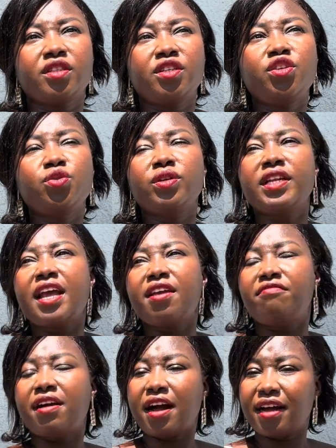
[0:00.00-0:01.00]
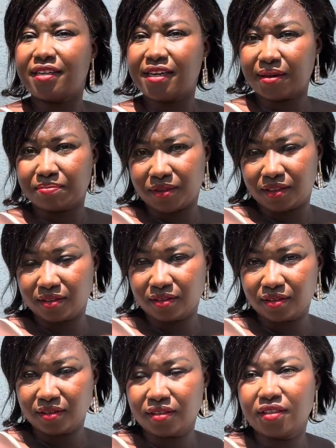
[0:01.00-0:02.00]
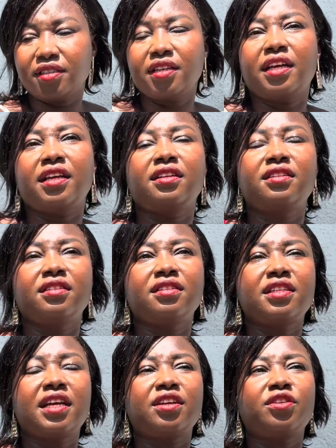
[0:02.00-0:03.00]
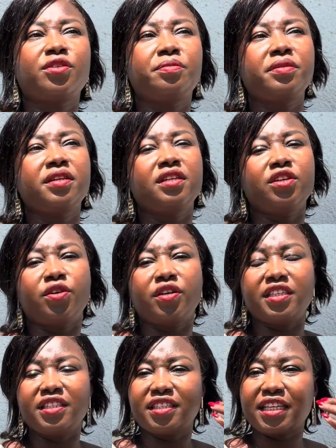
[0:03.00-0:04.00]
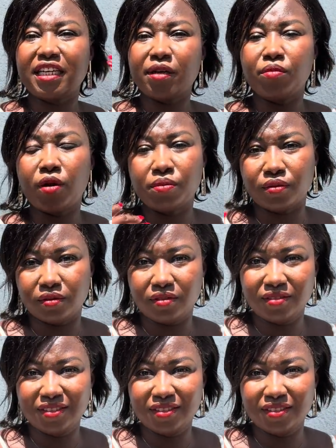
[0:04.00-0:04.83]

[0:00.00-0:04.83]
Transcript: you would ever adapt. It's like you're inside a bubble.